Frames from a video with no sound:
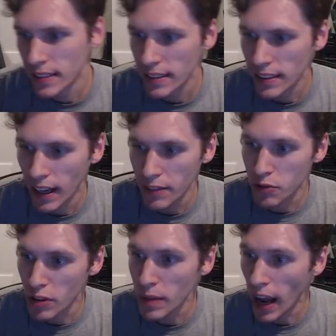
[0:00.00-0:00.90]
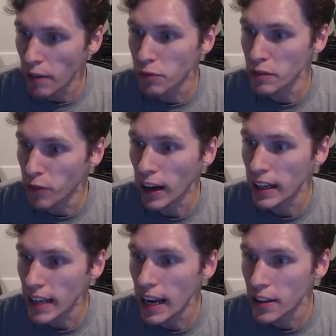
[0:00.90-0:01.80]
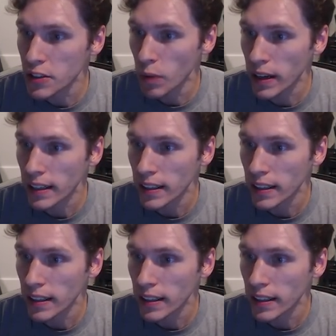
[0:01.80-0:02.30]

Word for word: I've streamed every fucking day this week.